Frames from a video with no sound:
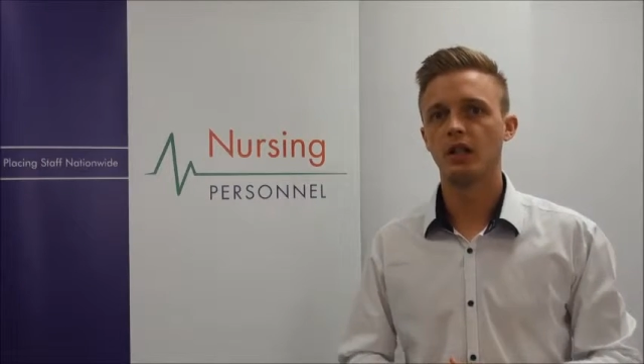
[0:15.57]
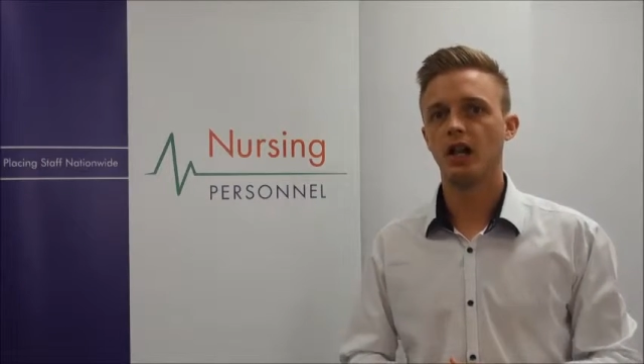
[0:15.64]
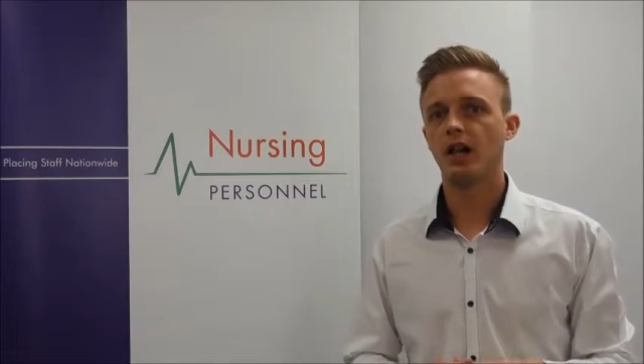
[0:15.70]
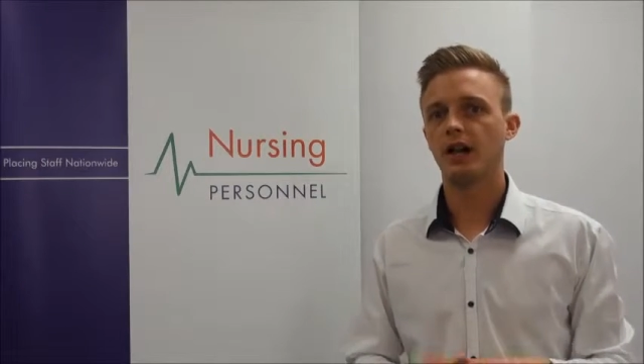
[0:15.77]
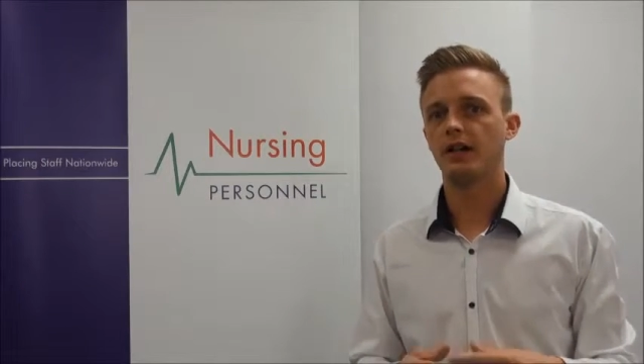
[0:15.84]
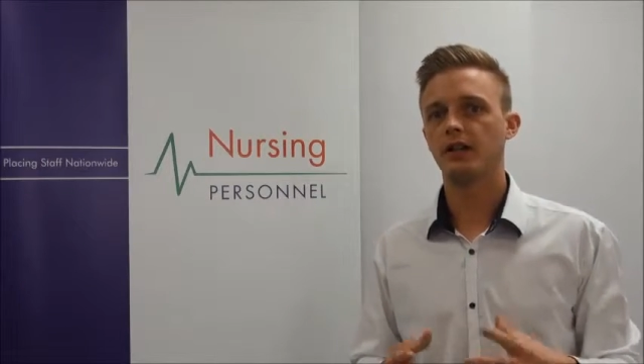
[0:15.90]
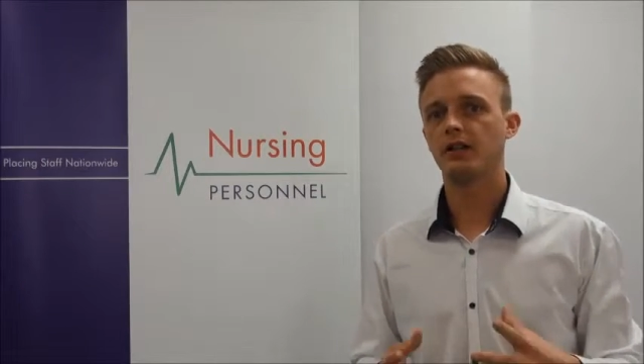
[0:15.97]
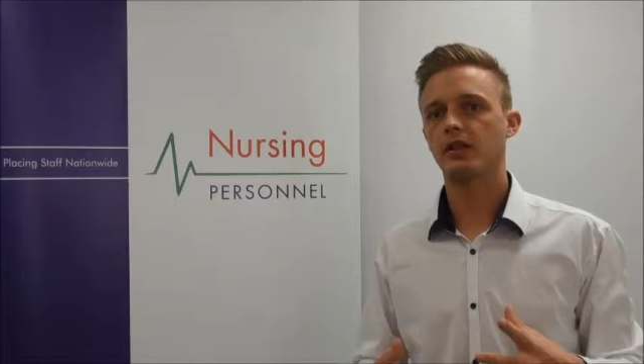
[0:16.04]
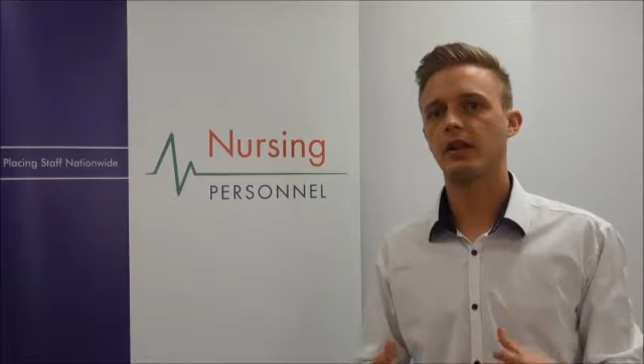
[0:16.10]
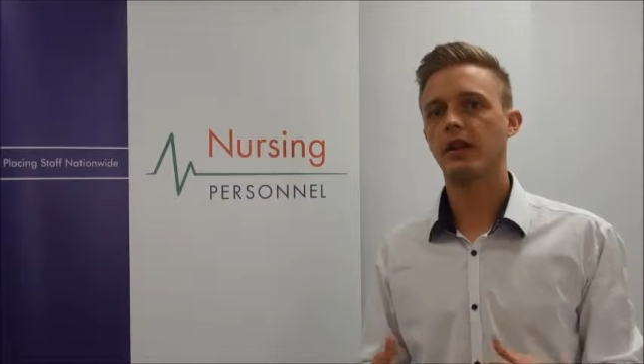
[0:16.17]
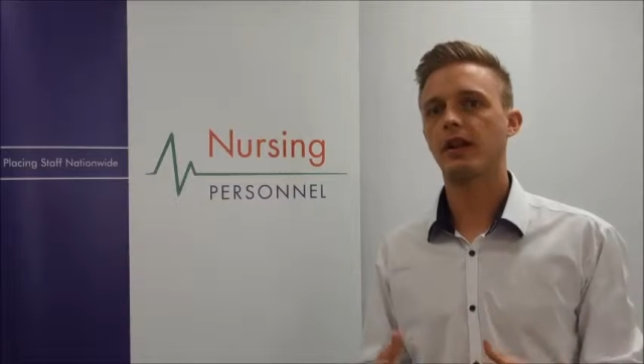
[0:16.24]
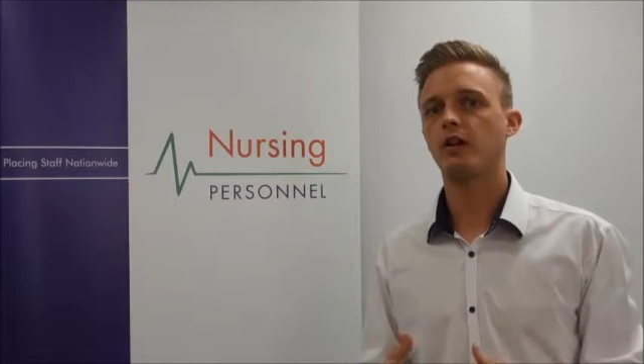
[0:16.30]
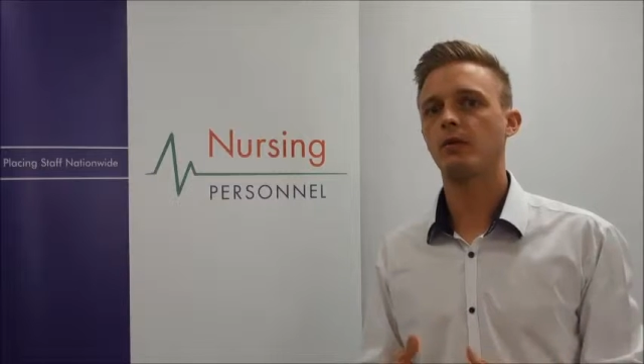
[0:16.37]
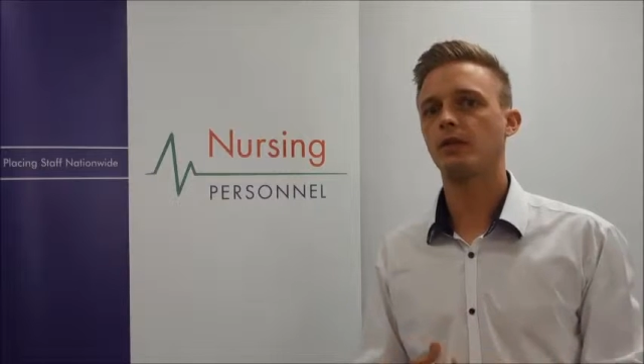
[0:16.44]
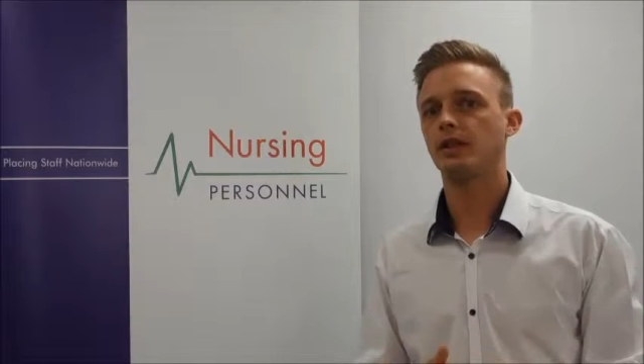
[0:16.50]
and it's going to
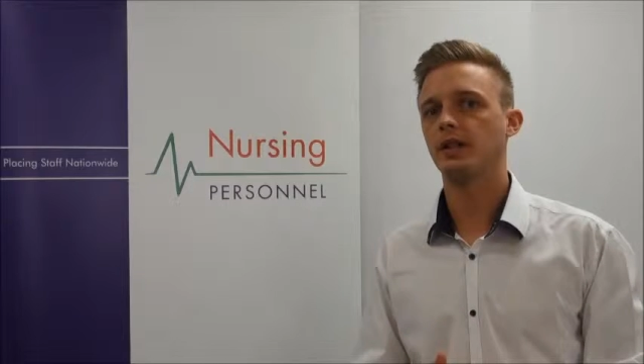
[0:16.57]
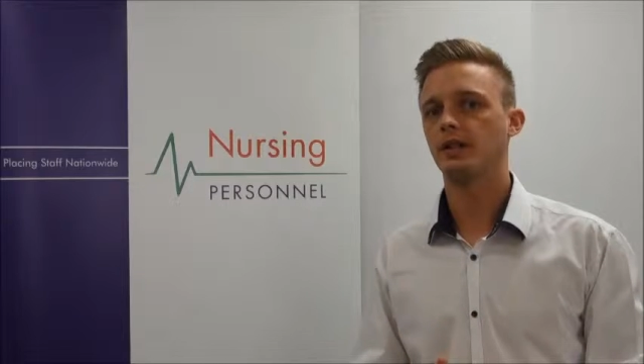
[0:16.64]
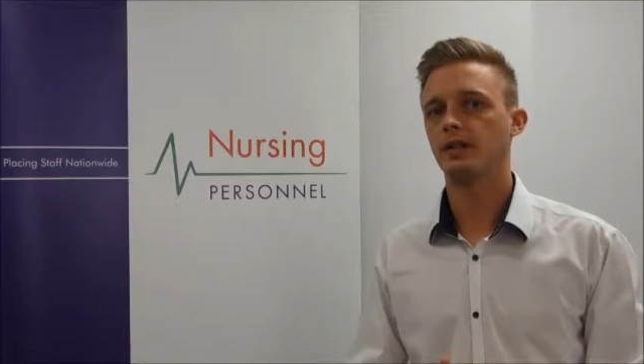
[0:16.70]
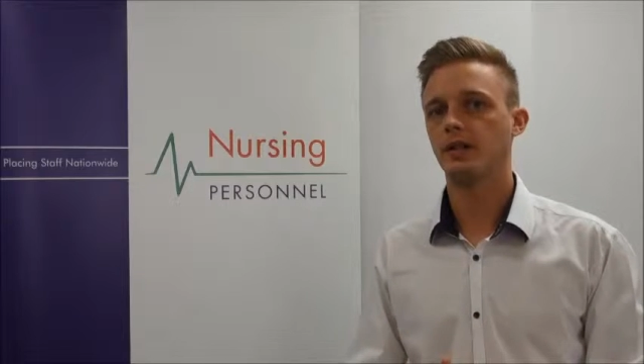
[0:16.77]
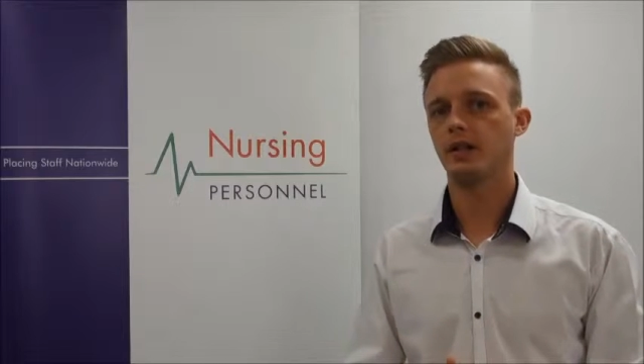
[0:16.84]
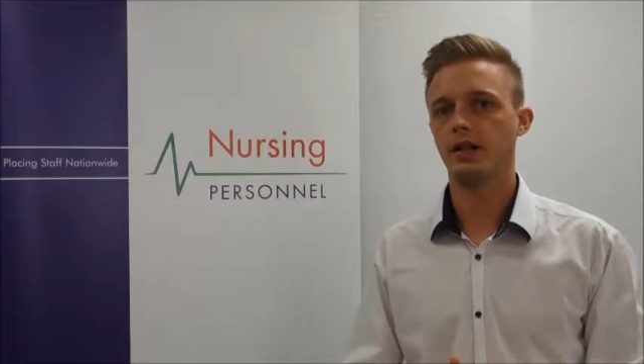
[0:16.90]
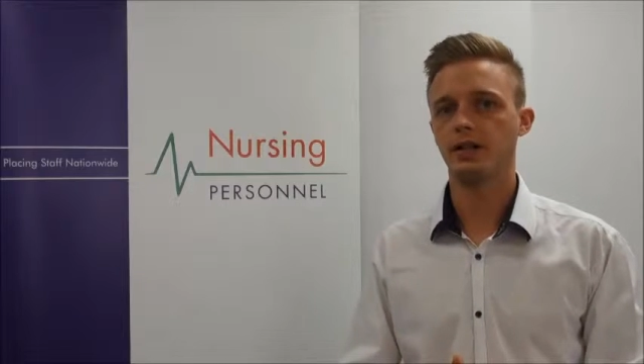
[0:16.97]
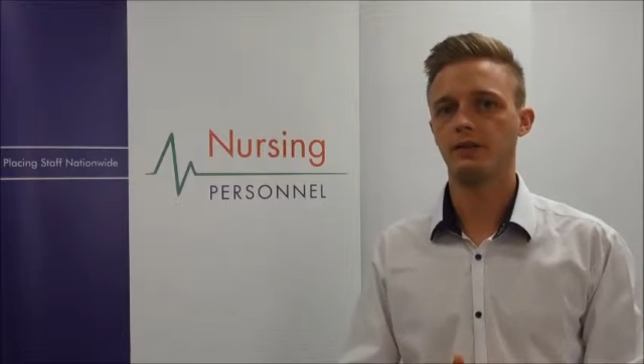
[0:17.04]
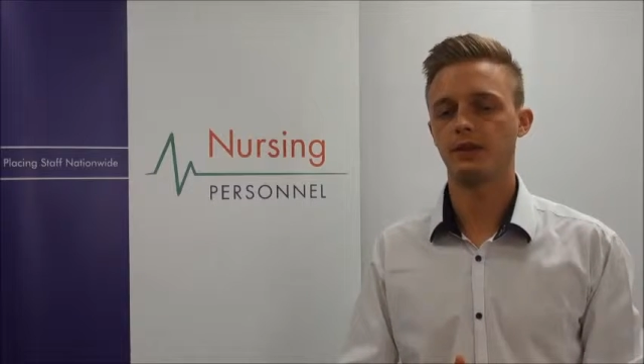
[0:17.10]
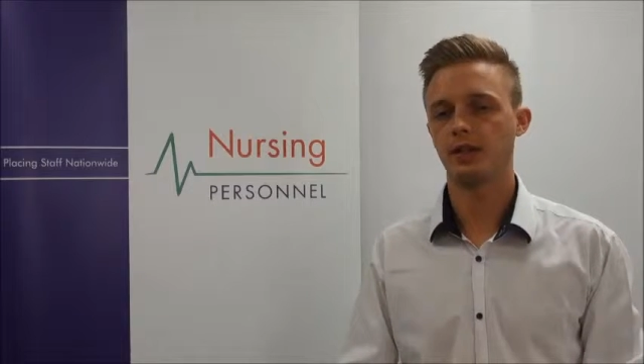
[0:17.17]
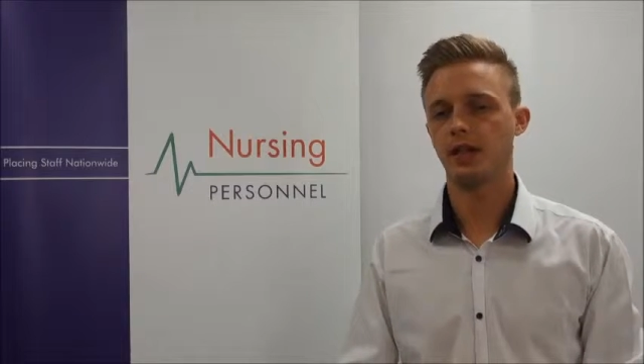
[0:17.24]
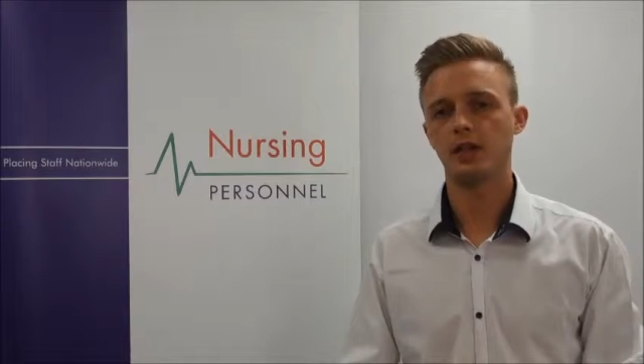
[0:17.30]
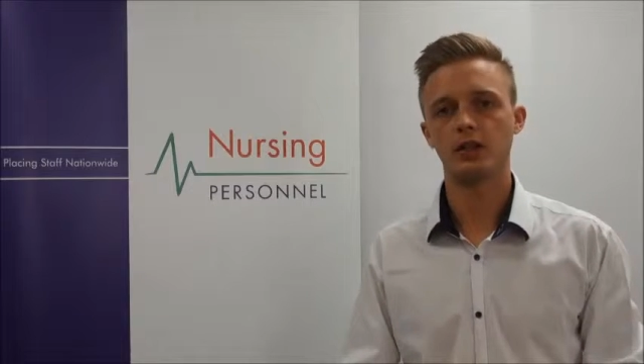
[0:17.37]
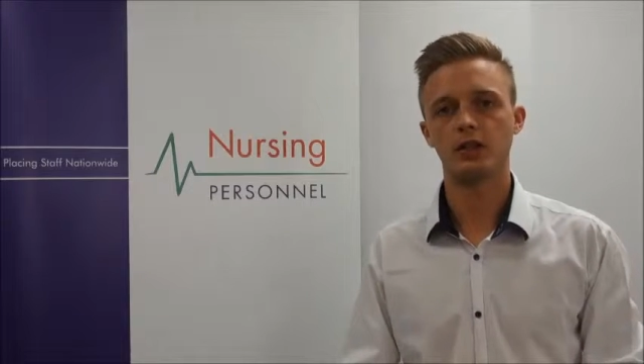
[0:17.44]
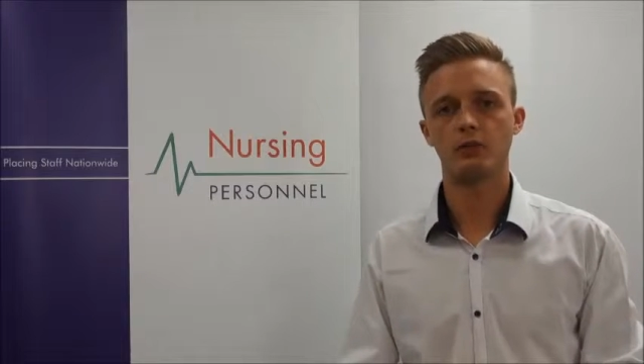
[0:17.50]
help you decide if it's
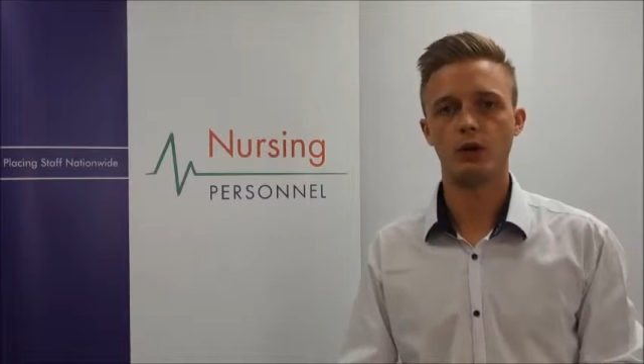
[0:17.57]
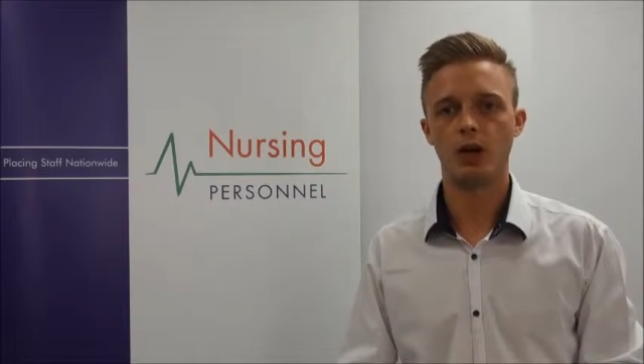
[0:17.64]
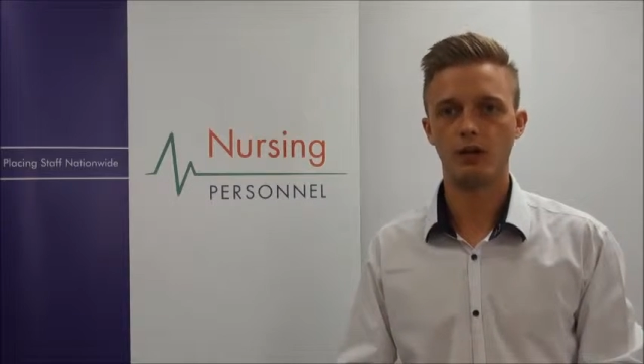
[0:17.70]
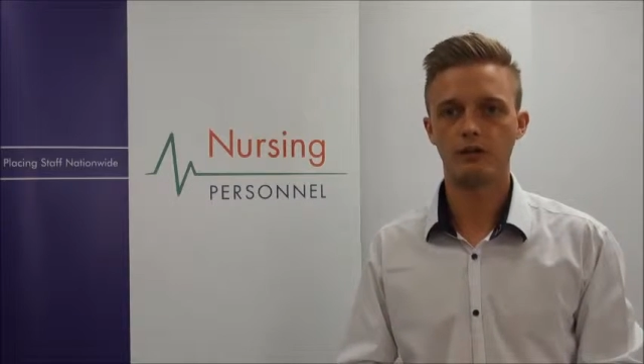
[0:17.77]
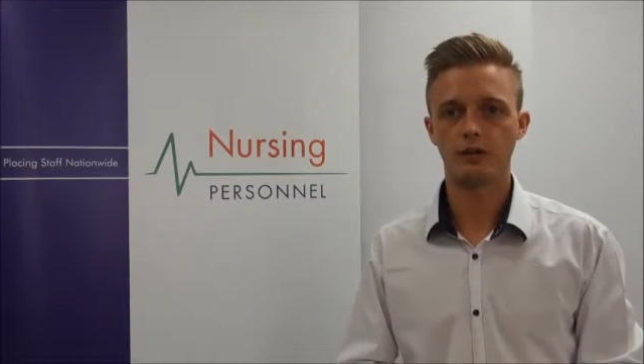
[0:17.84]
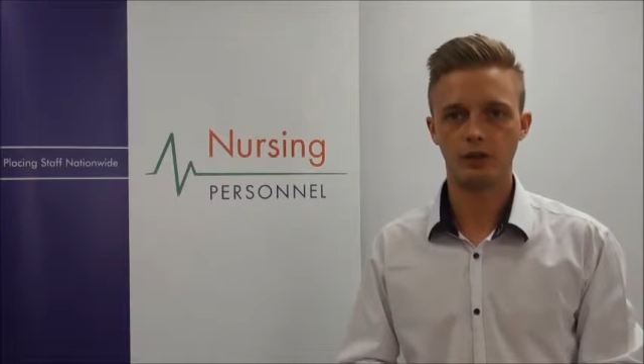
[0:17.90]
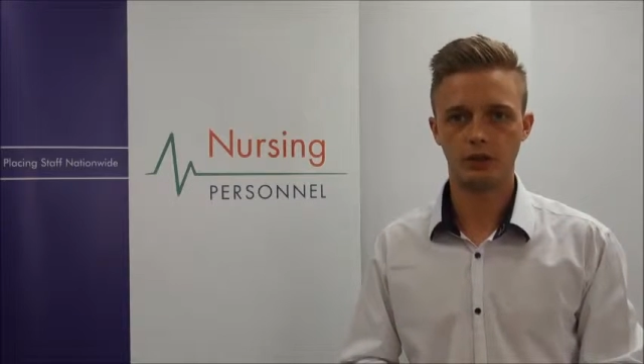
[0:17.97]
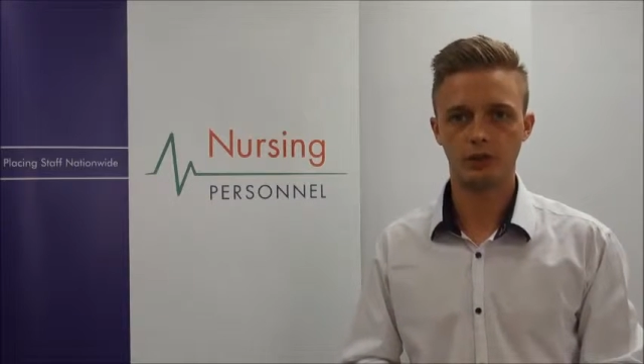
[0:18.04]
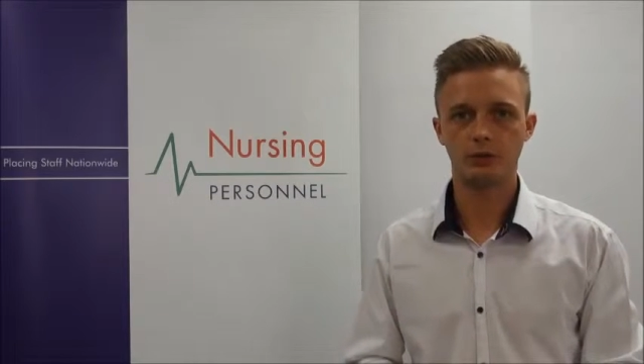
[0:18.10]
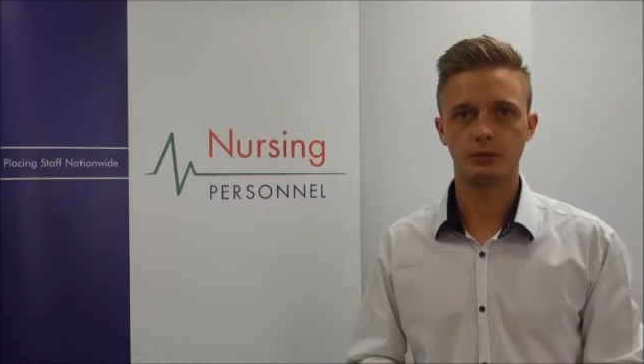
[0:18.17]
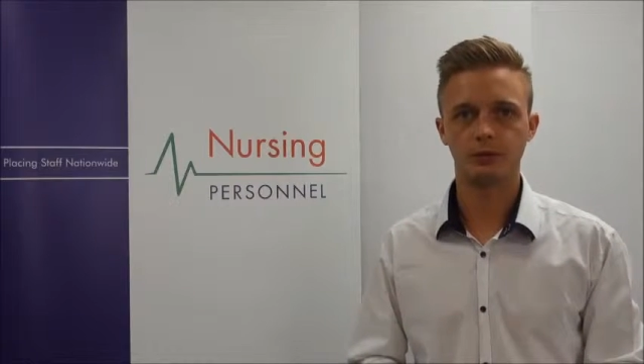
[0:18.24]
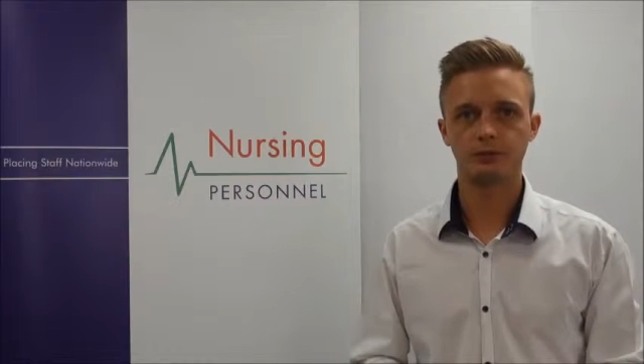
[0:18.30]
actually right for you.